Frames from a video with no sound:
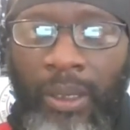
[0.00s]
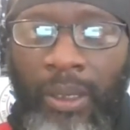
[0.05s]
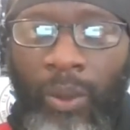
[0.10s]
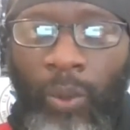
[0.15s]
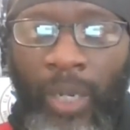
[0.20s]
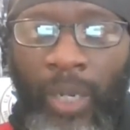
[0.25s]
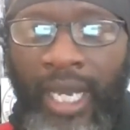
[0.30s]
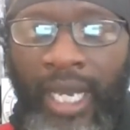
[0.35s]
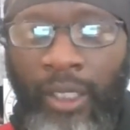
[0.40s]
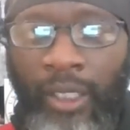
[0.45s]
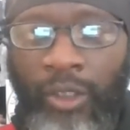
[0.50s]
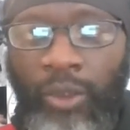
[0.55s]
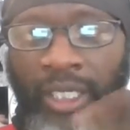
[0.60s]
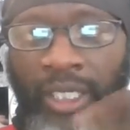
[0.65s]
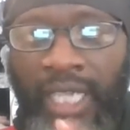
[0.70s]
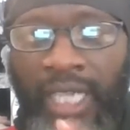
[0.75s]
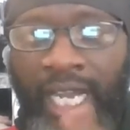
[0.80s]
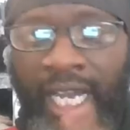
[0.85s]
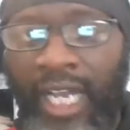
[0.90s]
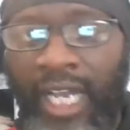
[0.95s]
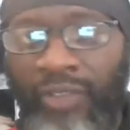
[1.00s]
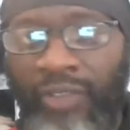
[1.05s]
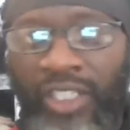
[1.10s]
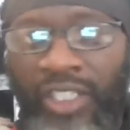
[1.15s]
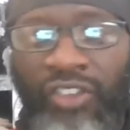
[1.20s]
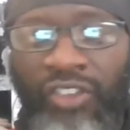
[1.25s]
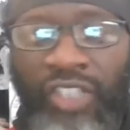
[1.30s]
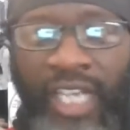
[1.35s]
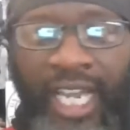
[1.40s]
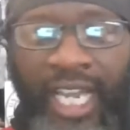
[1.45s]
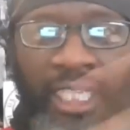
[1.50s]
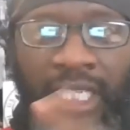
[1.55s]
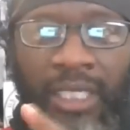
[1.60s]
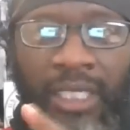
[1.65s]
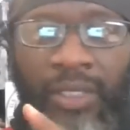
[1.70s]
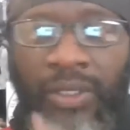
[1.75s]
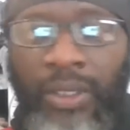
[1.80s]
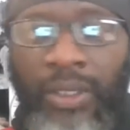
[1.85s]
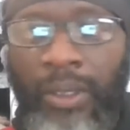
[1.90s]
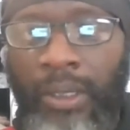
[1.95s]
While you can have these
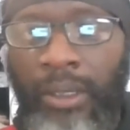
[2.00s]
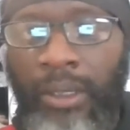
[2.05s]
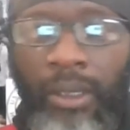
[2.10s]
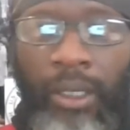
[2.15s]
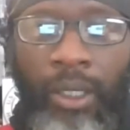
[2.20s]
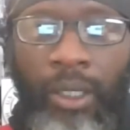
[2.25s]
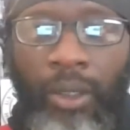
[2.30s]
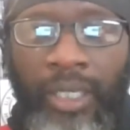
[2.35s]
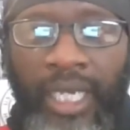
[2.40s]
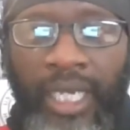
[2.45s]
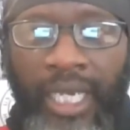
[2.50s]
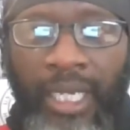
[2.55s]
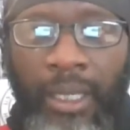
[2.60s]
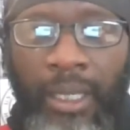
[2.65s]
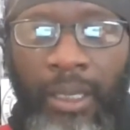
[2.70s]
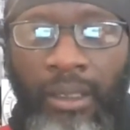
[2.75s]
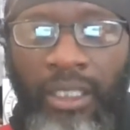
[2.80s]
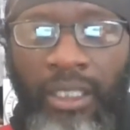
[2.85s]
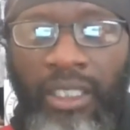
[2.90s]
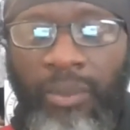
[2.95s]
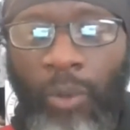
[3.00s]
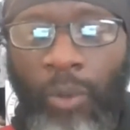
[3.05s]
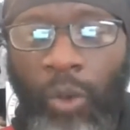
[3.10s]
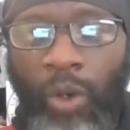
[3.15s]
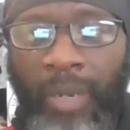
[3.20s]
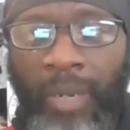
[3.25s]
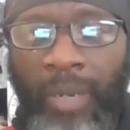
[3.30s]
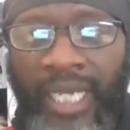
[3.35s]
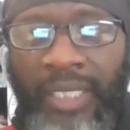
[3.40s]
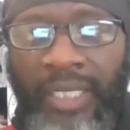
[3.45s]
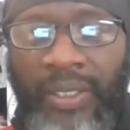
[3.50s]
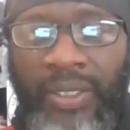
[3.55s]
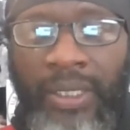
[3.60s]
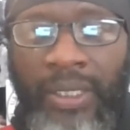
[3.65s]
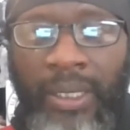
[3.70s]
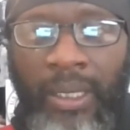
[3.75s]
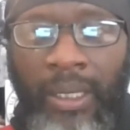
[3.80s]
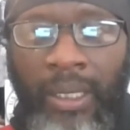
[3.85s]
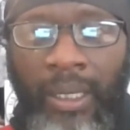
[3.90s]
Chinese, okay, these Moabites,